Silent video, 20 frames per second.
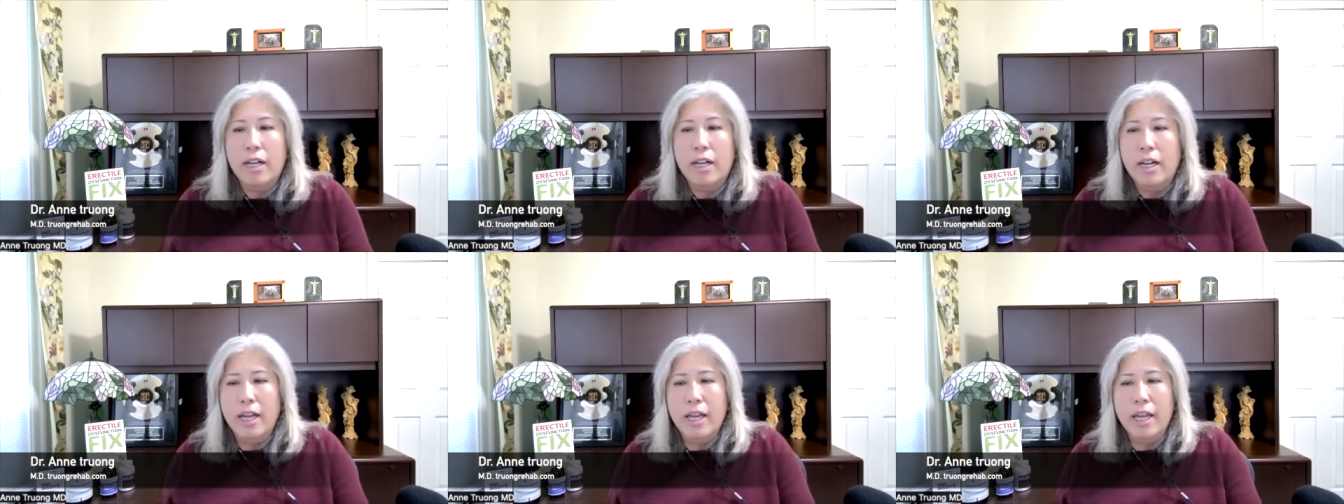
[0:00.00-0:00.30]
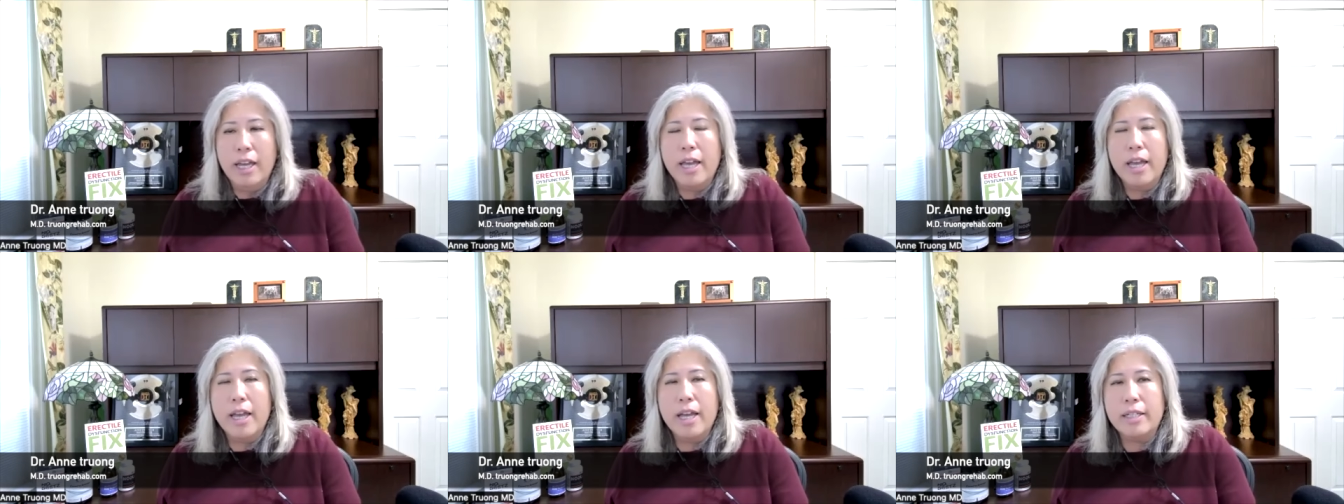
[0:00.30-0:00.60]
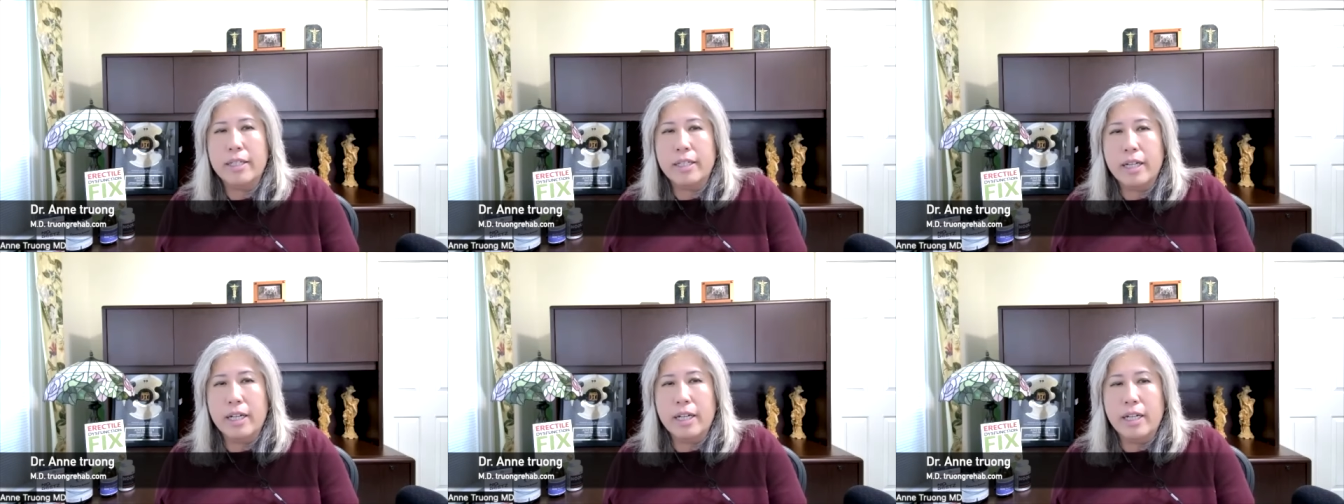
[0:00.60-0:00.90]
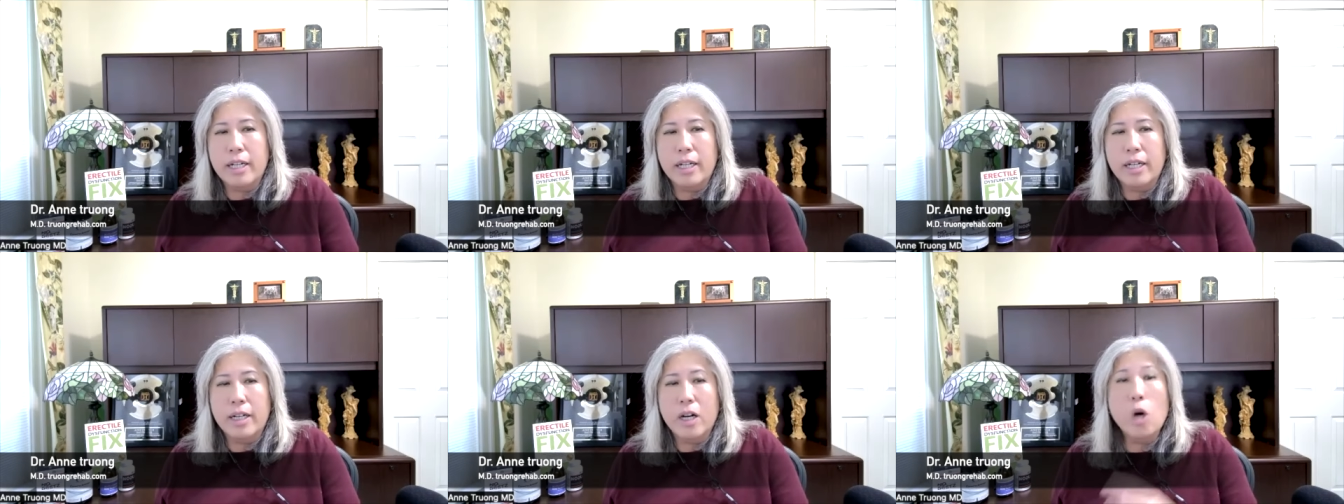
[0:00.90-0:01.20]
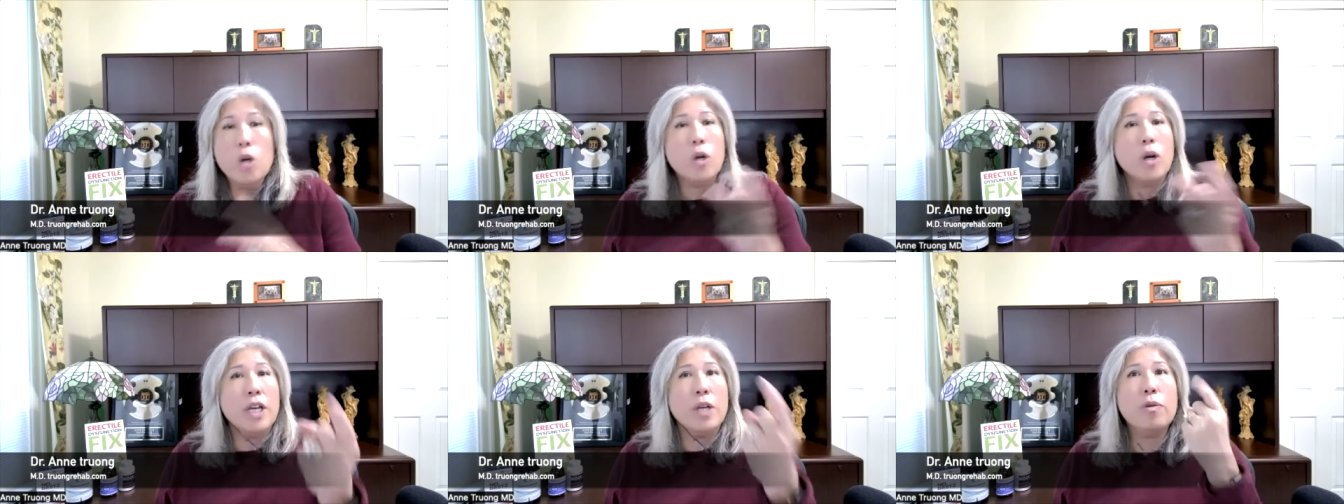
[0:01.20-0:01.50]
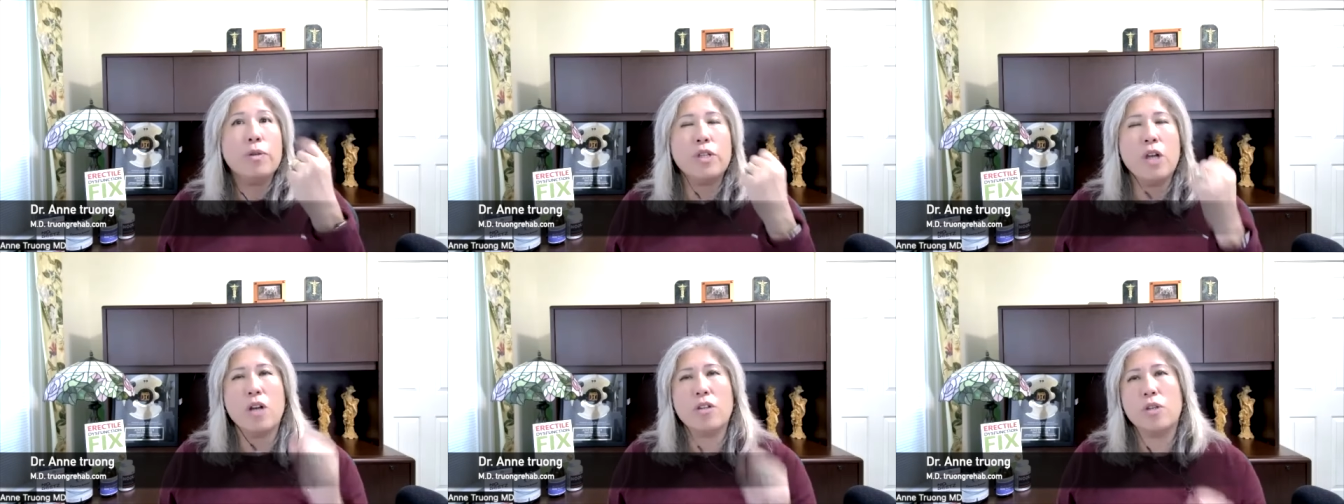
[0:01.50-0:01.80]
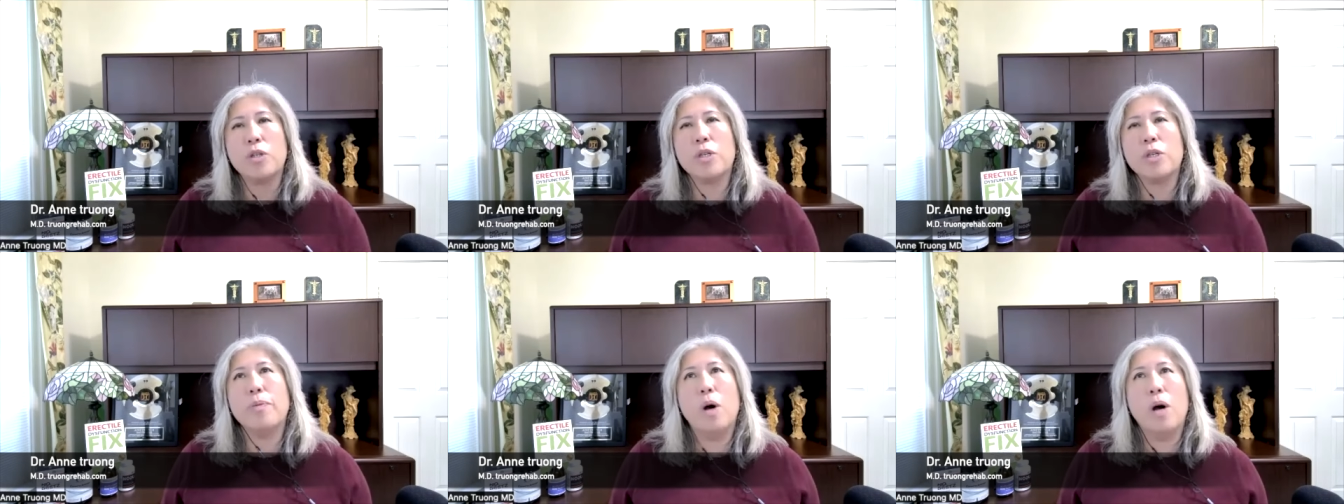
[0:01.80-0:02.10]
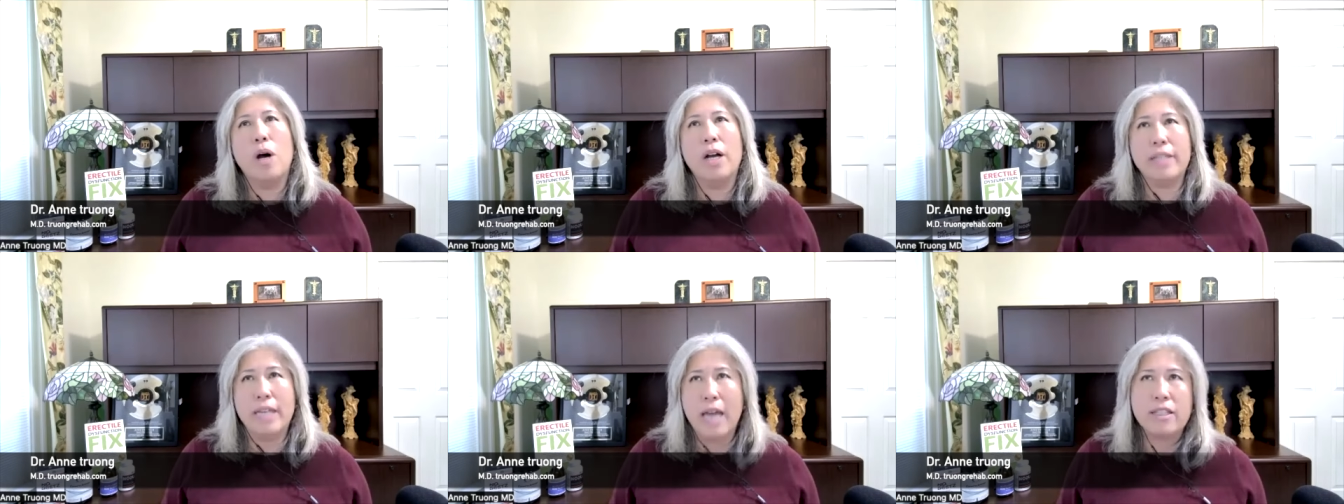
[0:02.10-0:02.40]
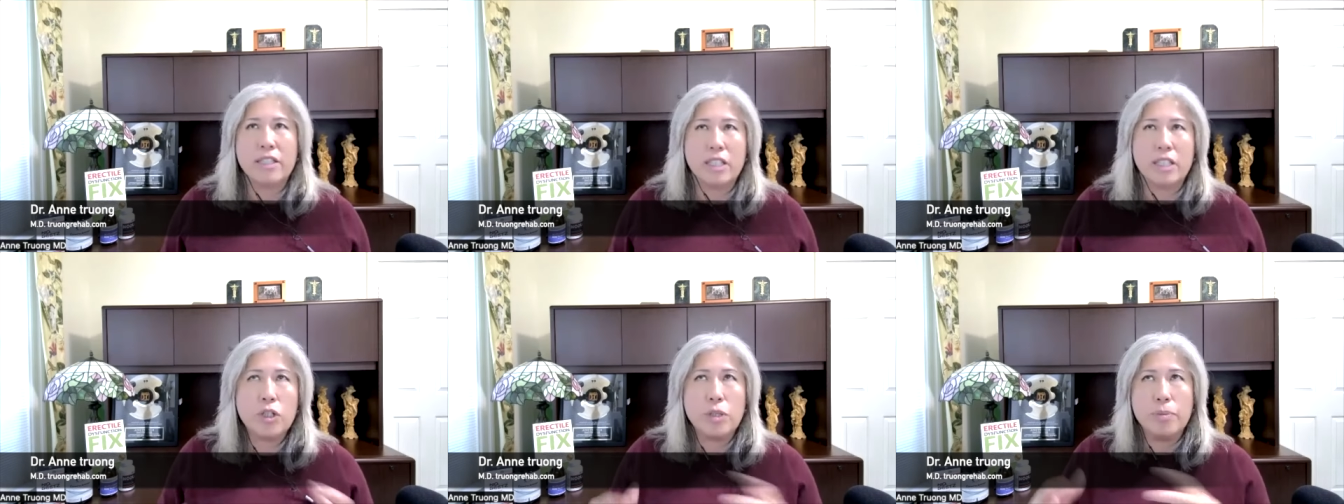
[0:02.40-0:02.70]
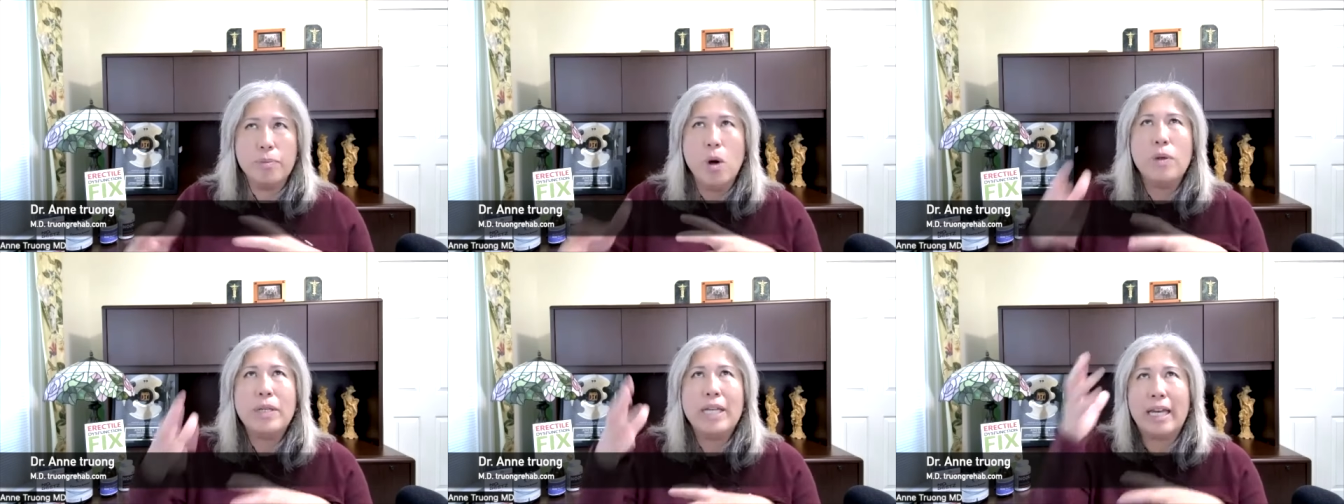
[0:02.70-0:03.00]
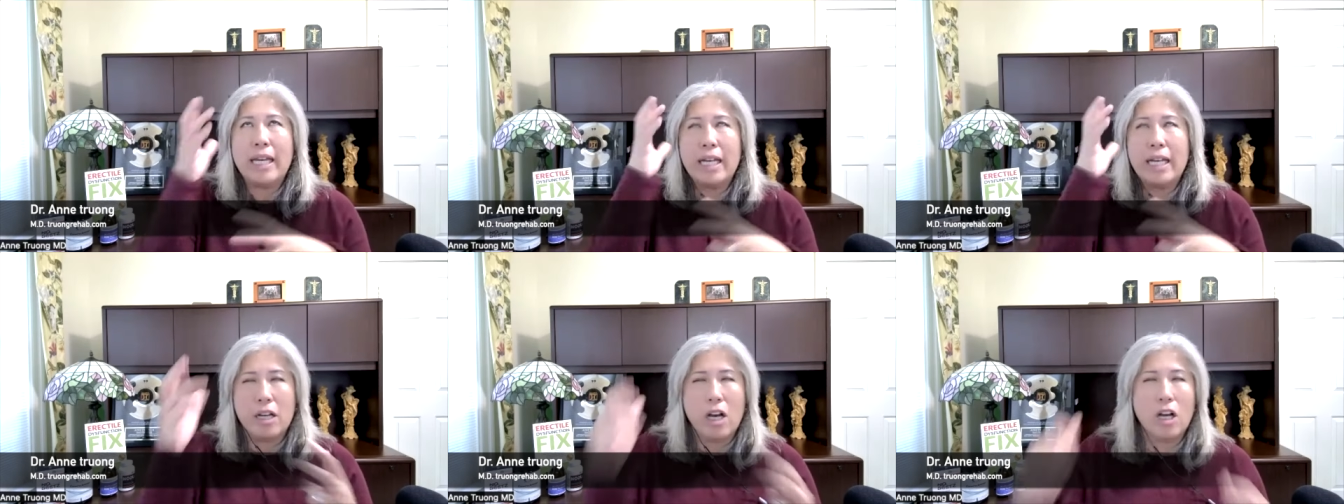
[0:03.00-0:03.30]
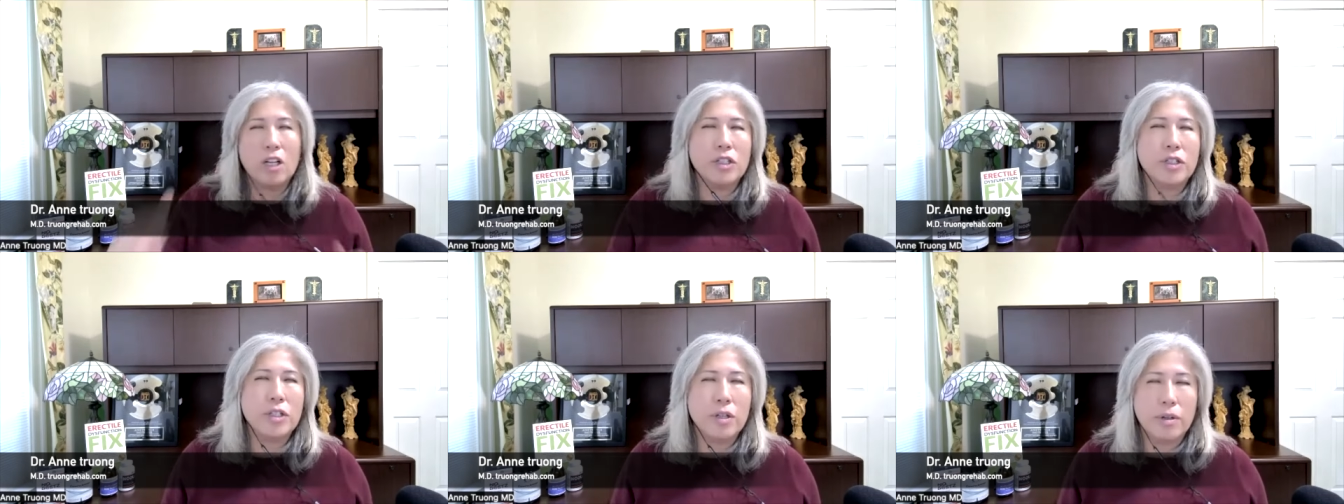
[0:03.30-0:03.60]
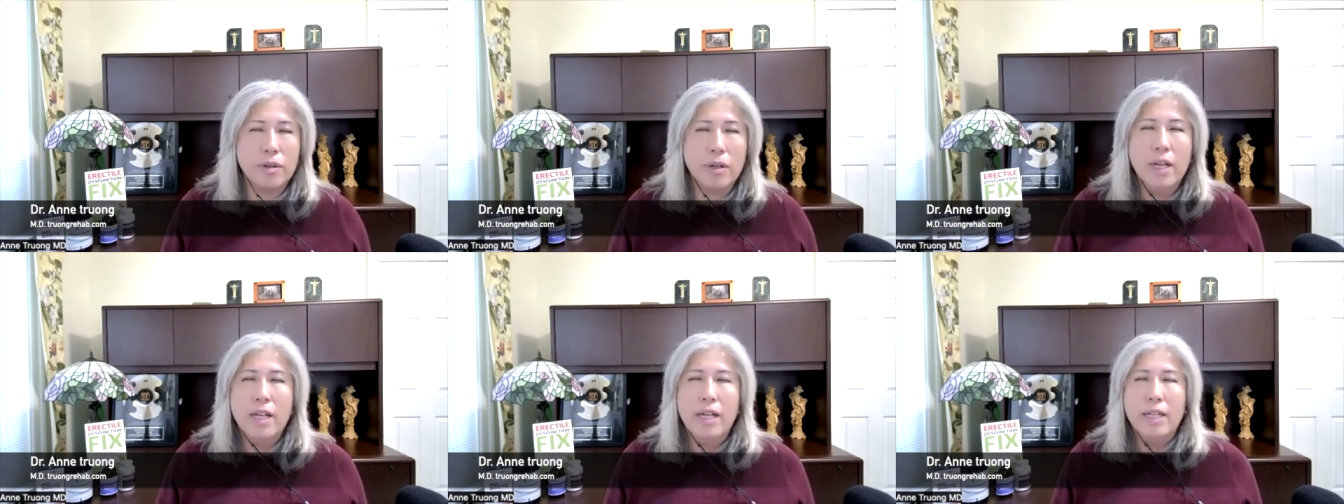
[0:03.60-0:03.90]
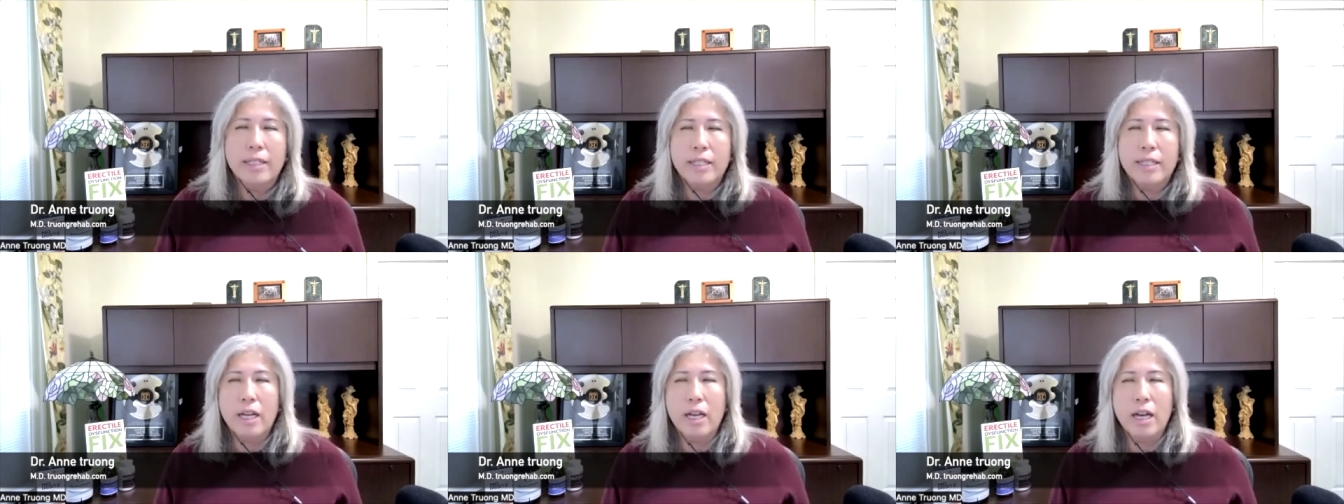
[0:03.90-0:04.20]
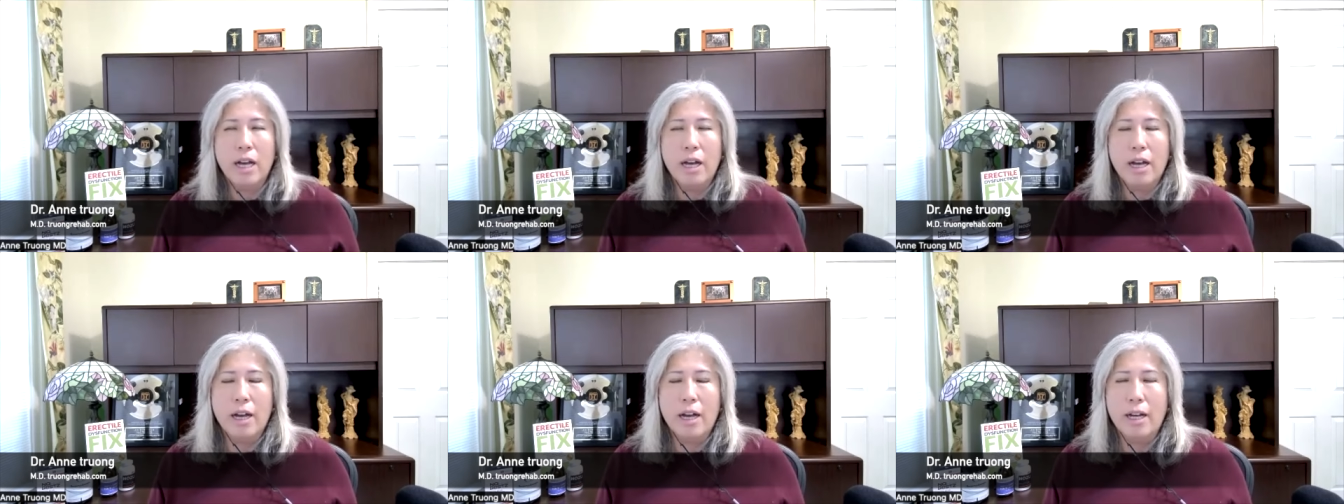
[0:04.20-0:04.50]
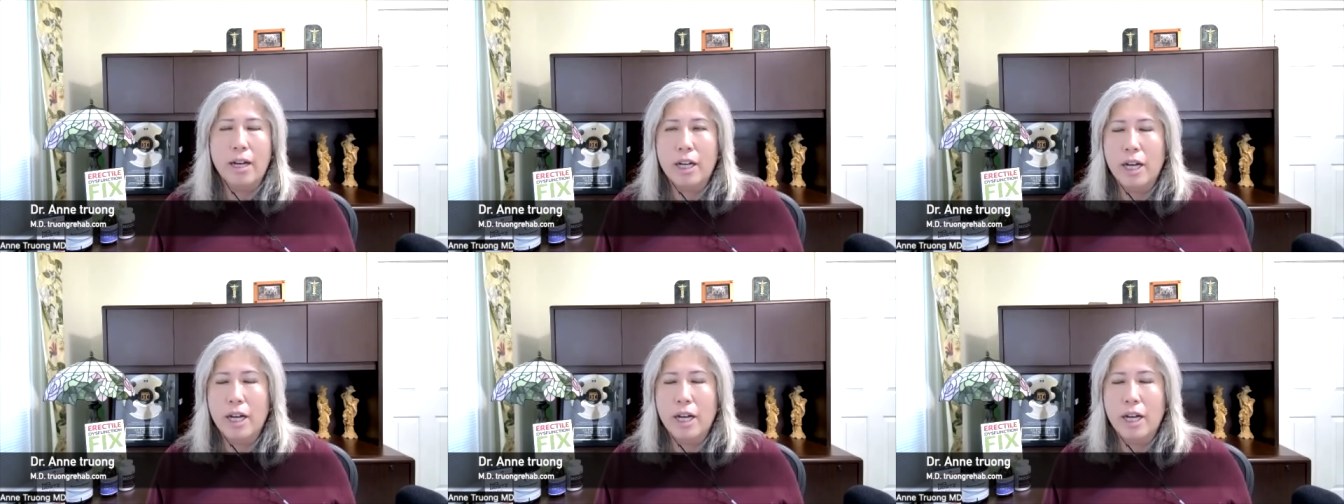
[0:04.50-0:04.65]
and uh, oh he was also smoke uh, yeah so smoking and also the uh,